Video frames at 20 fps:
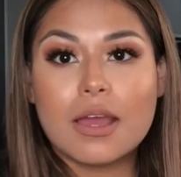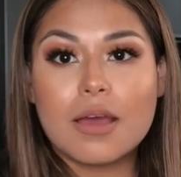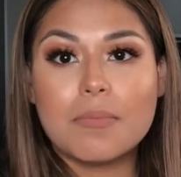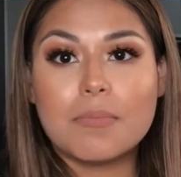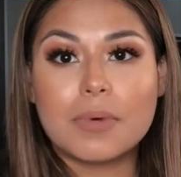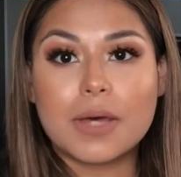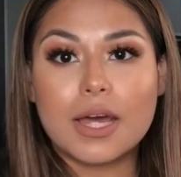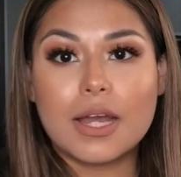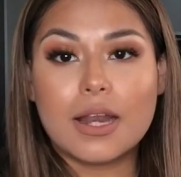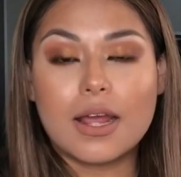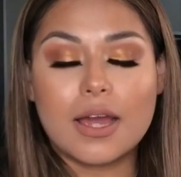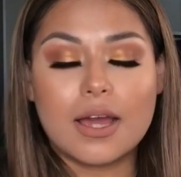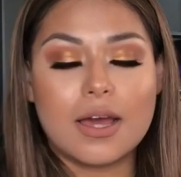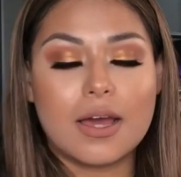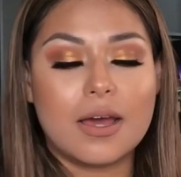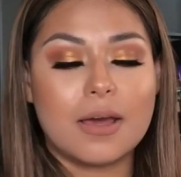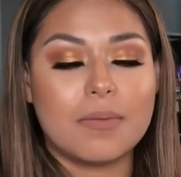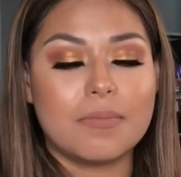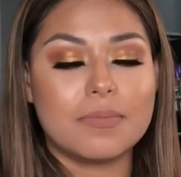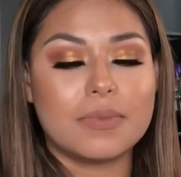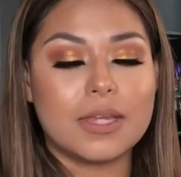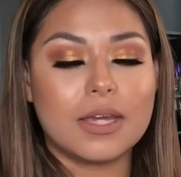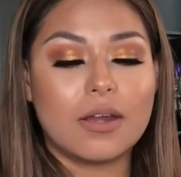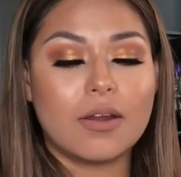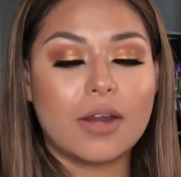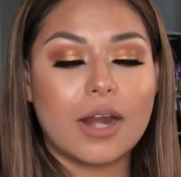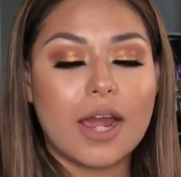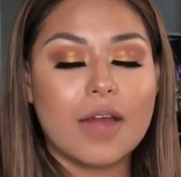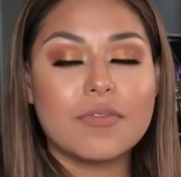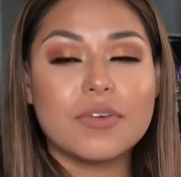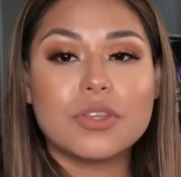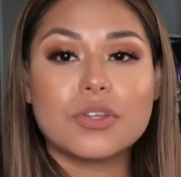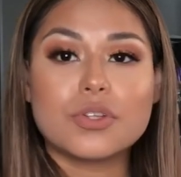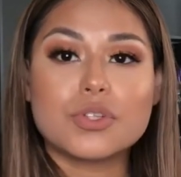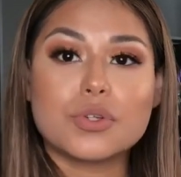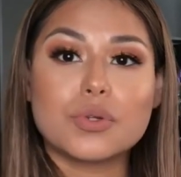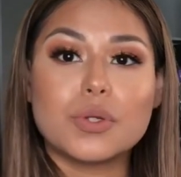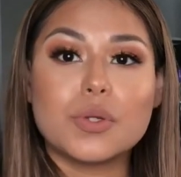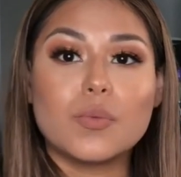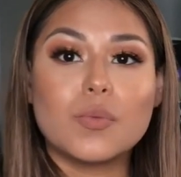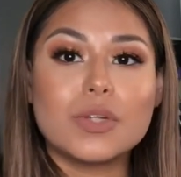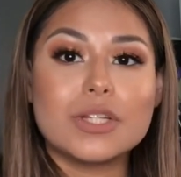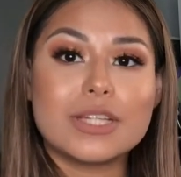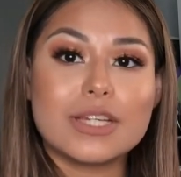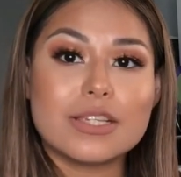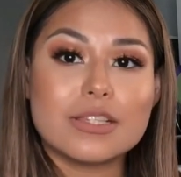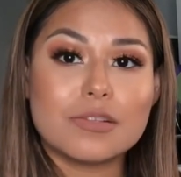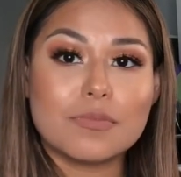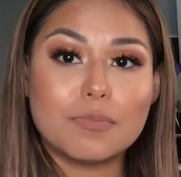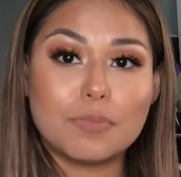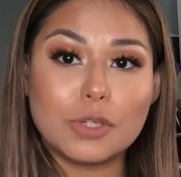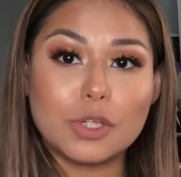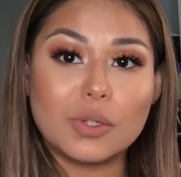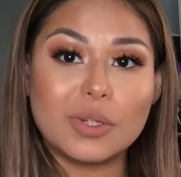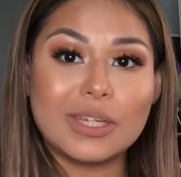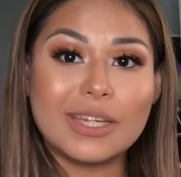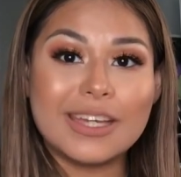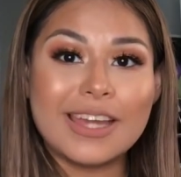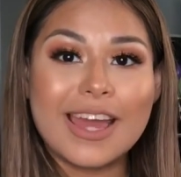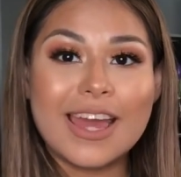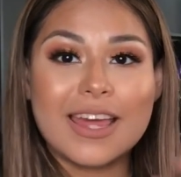But they are having their 21 Days of Beauty,